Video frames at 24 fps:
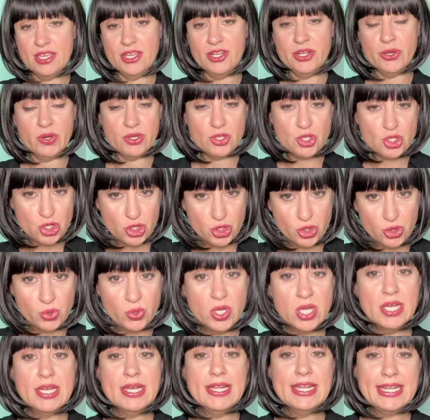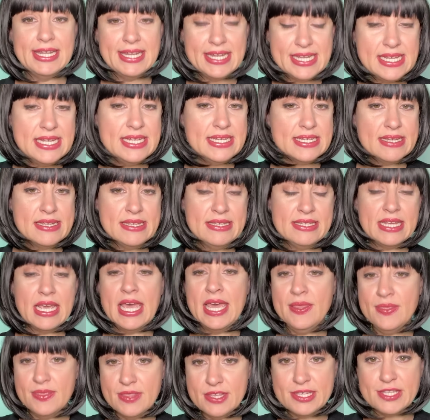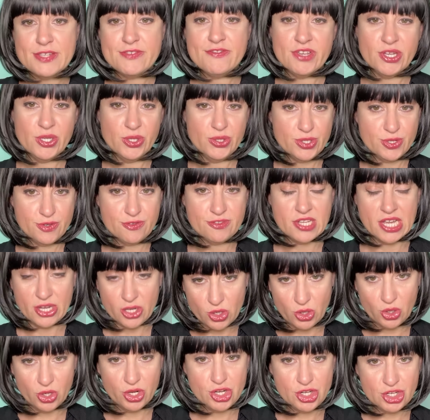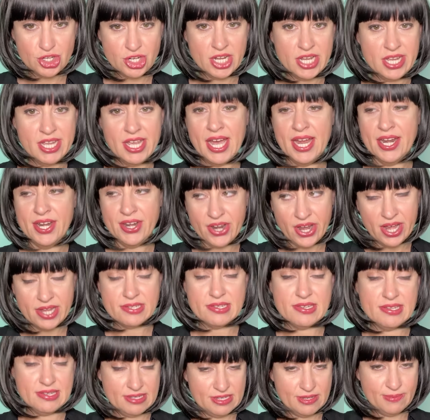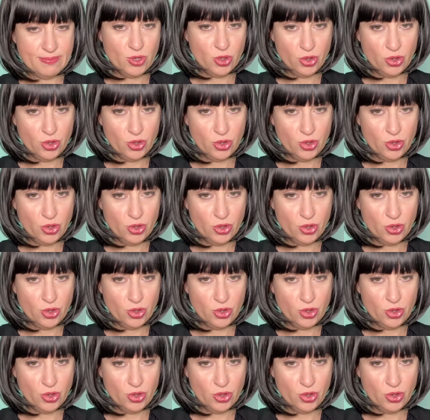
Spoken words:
are two leaders in this field of psychology and narcissism